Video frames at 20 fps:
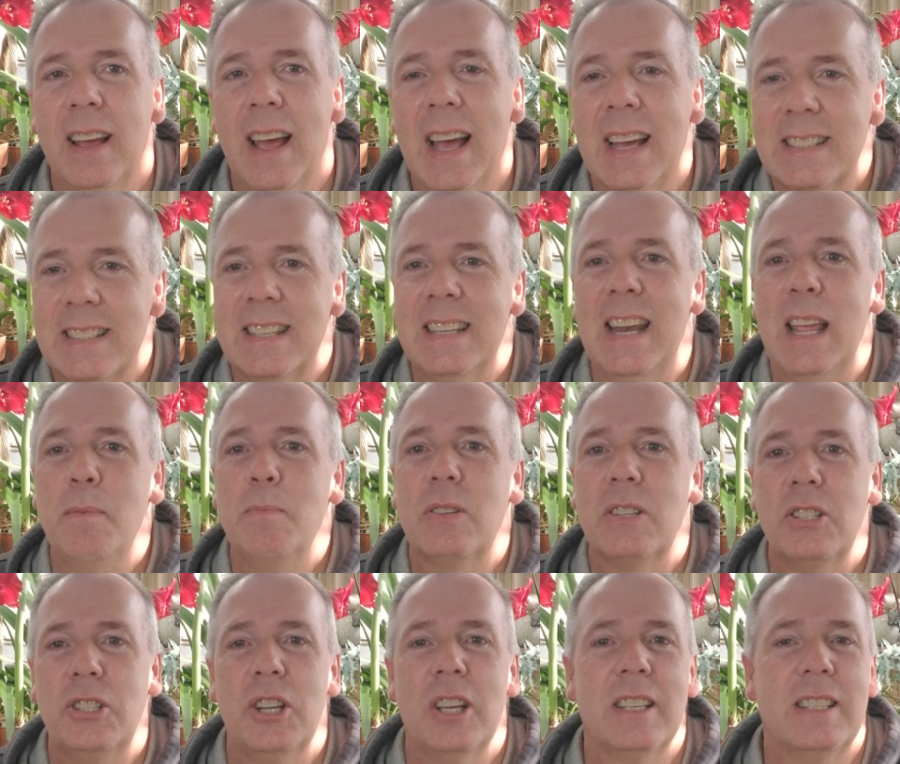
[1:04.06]
as the name
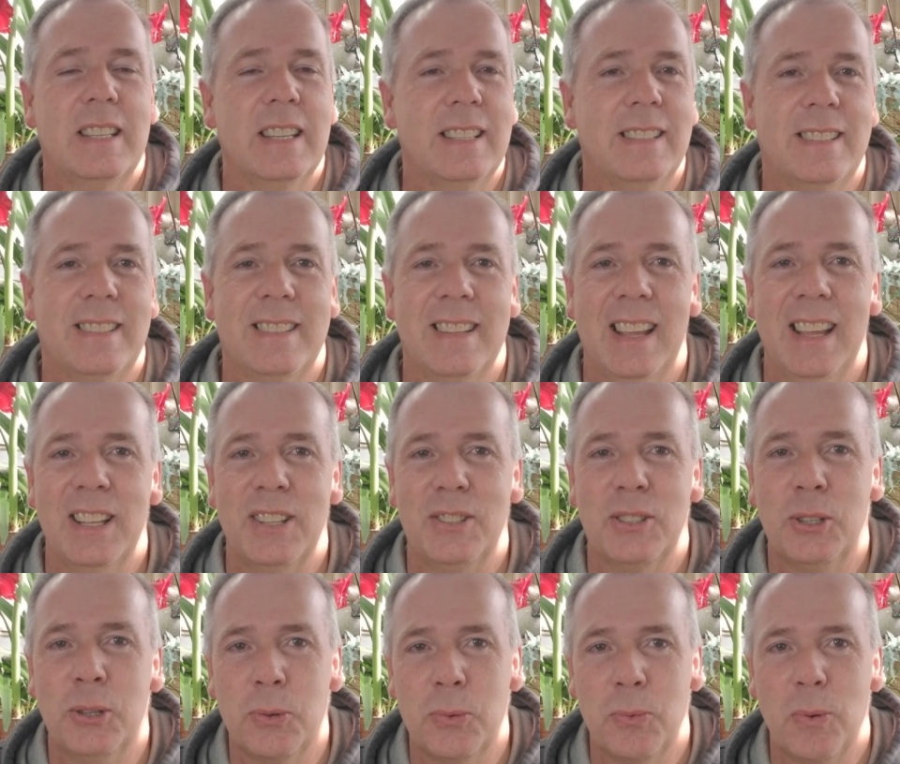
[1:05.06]
suggests, it's
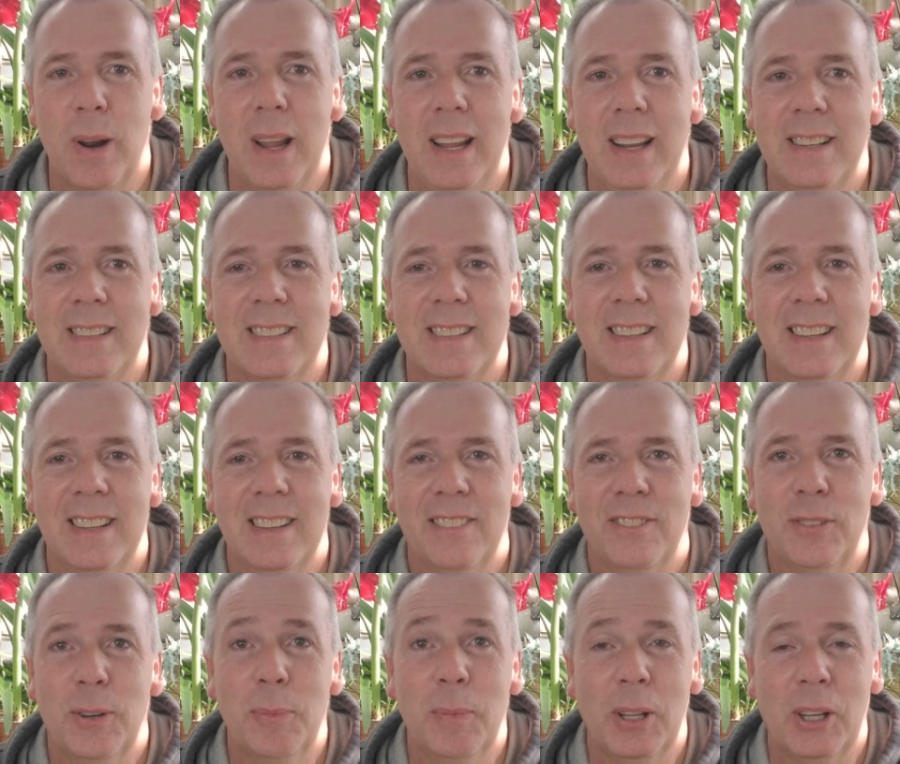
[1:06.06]
great
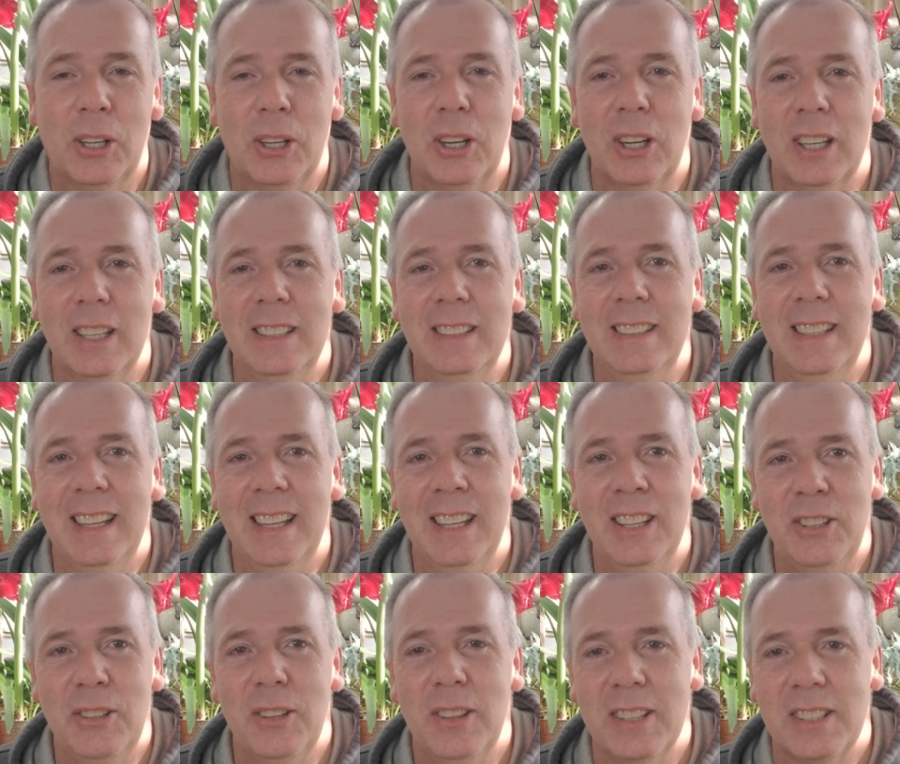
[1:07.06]
from the garden
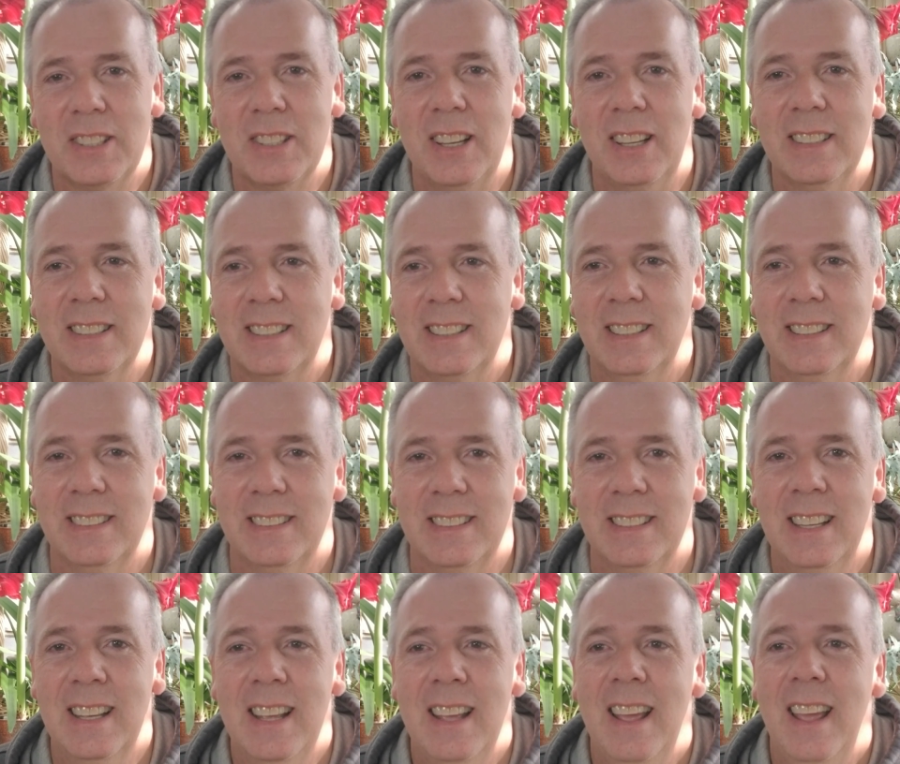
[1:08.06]
into the salsas.
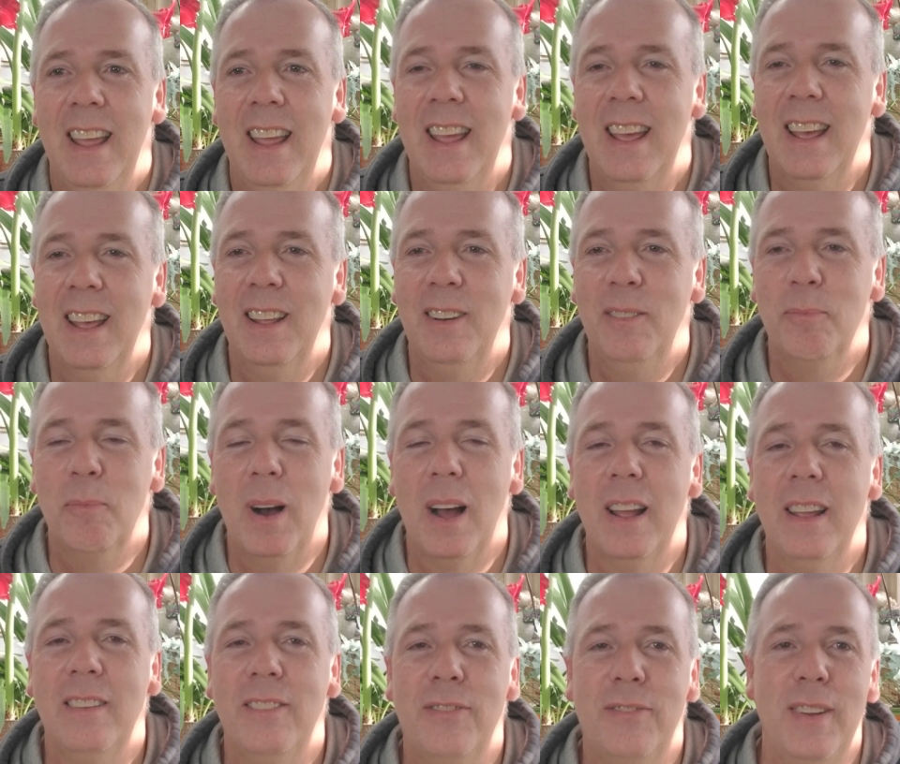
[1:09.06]
And
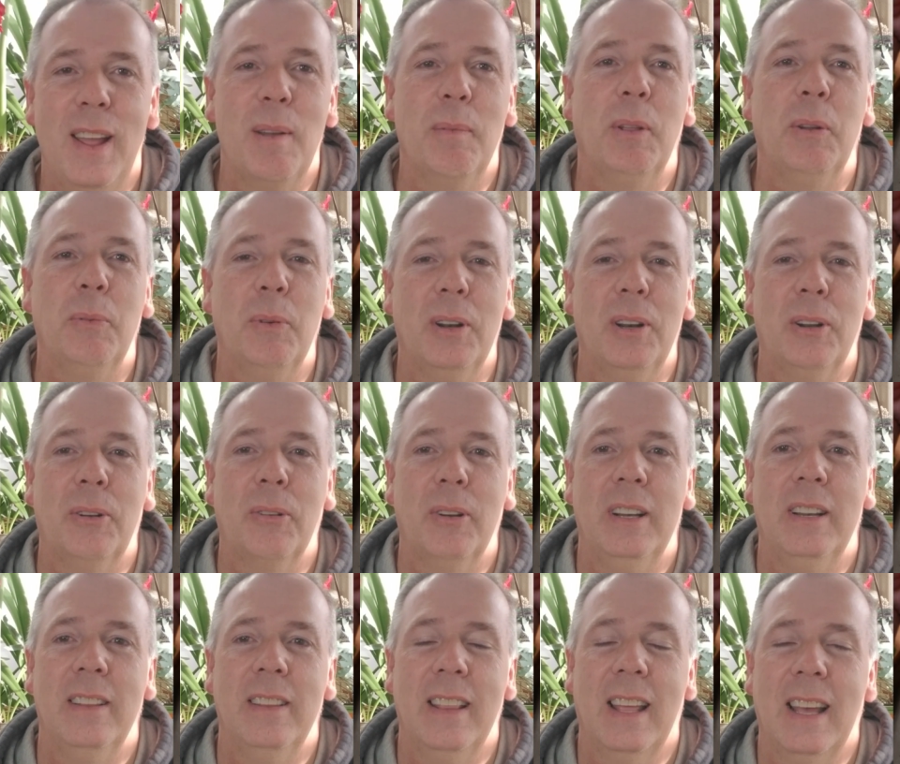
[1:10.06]
my family would agree
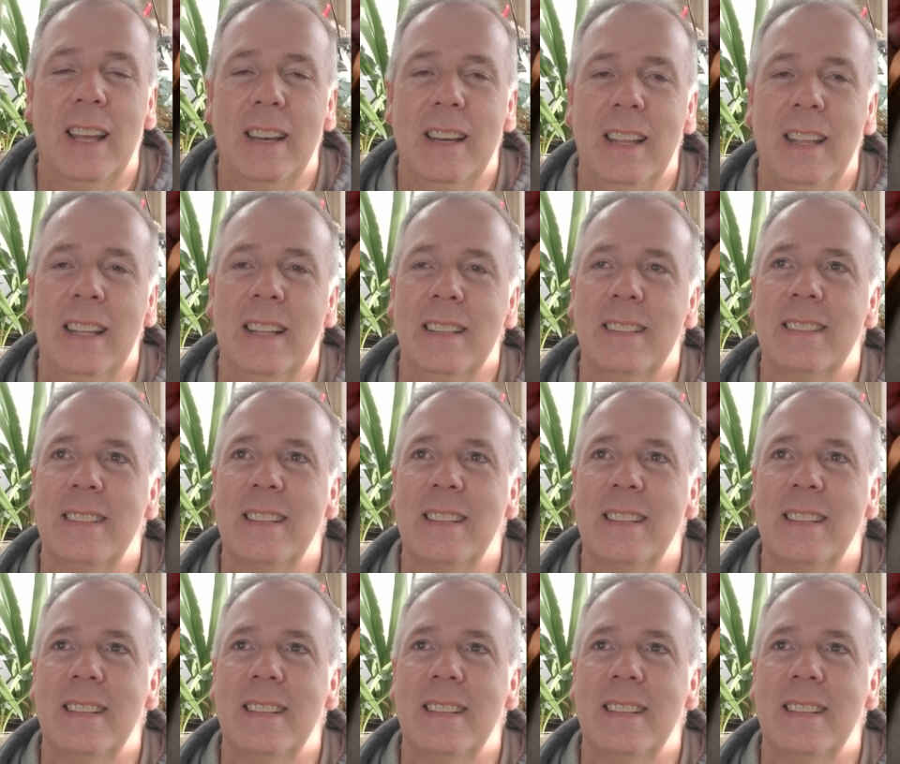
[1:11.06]
to that. It's